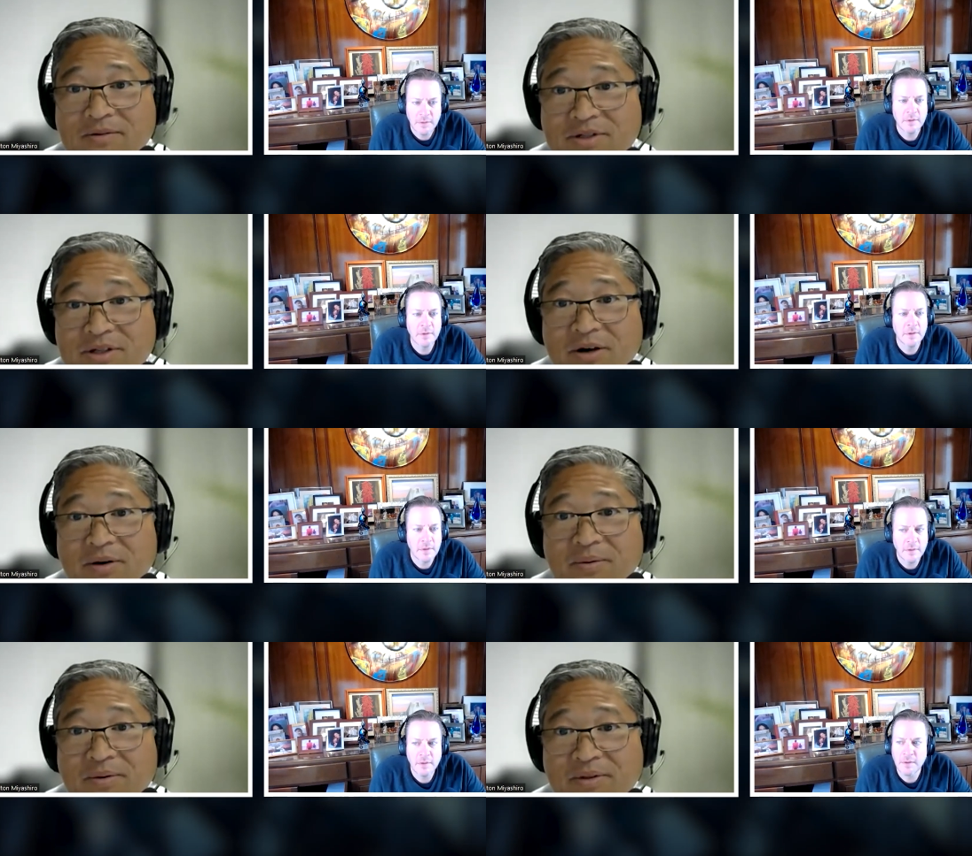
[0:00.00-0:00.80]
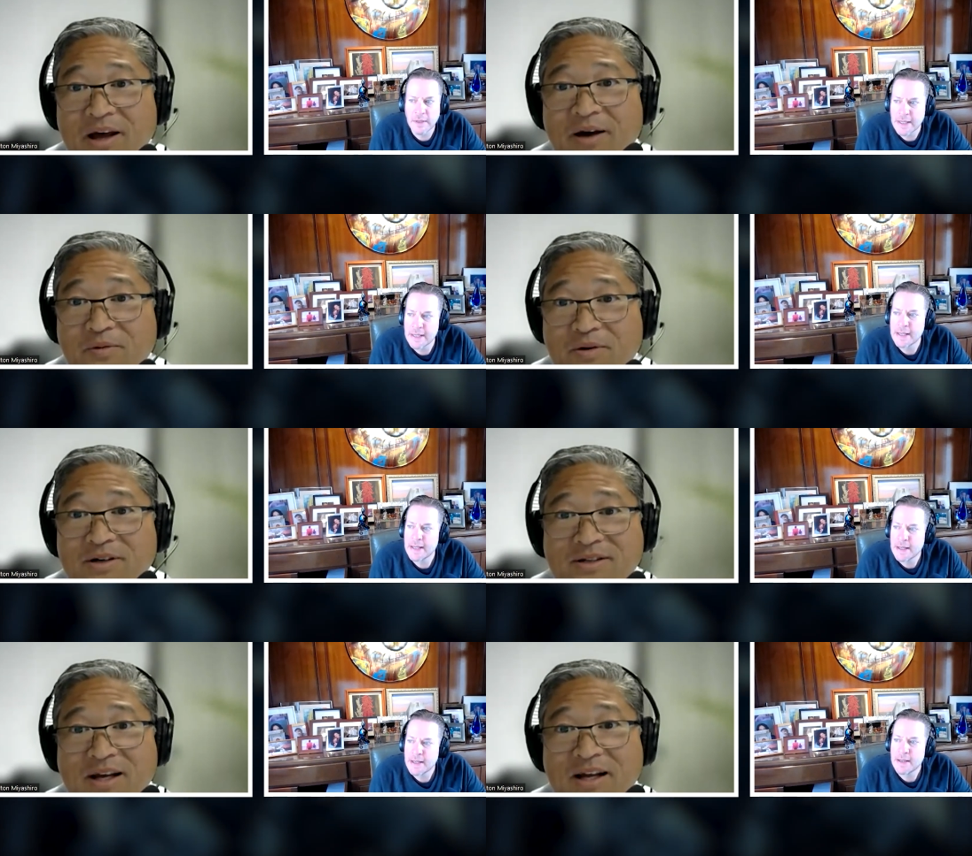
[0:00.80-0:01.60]
Speaker 1: So that
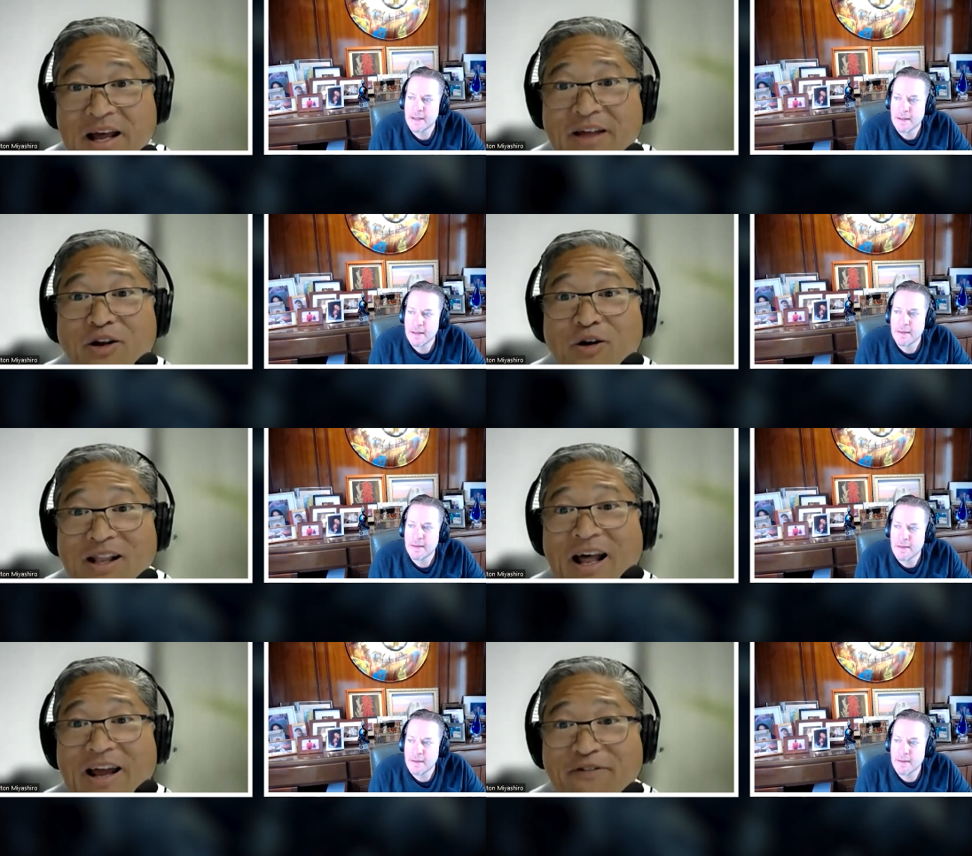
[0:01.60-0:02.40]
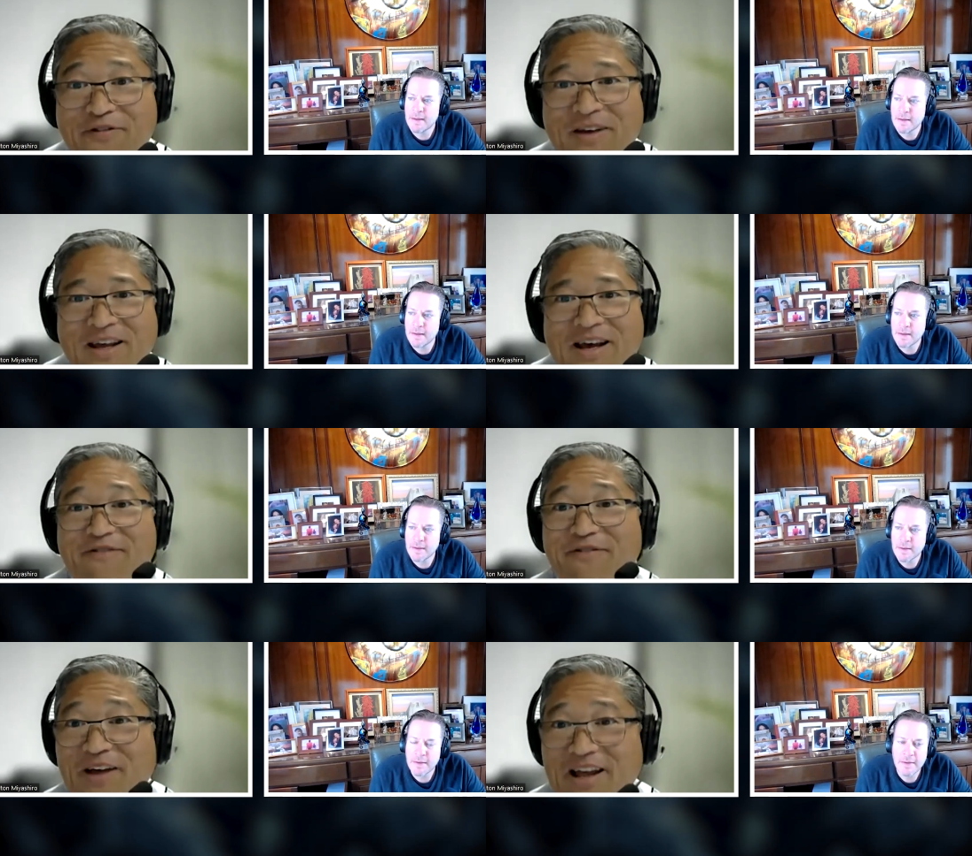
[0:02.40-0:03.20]
was another life
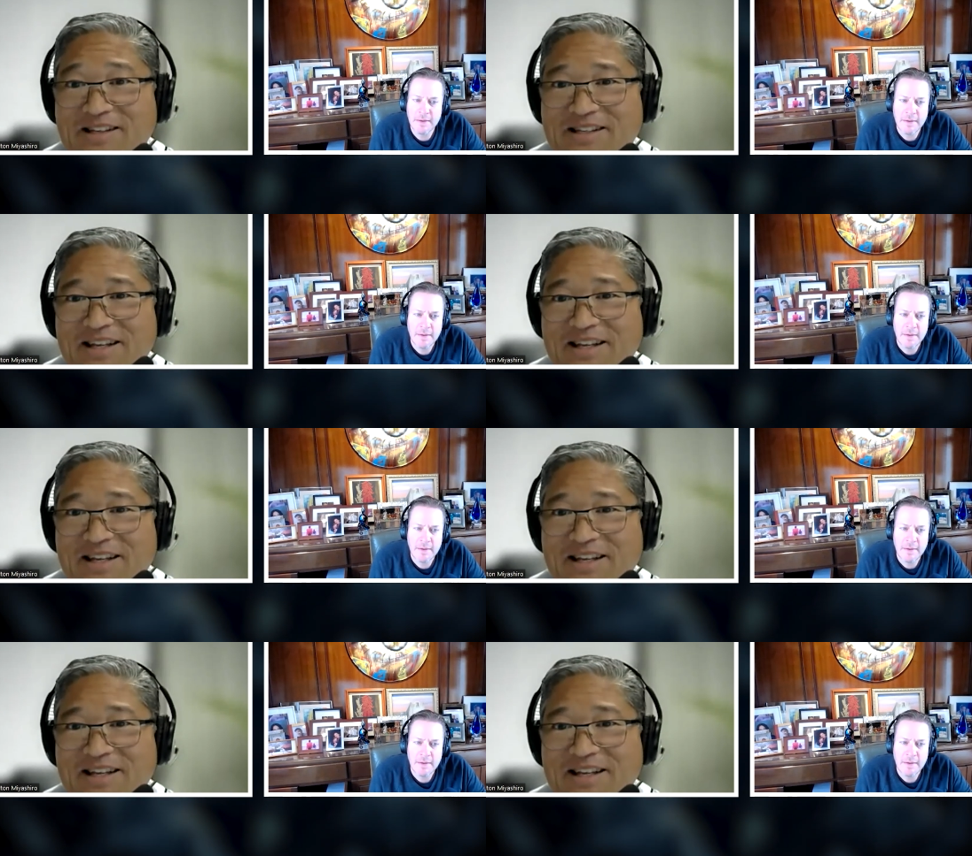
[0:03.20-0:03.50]
event,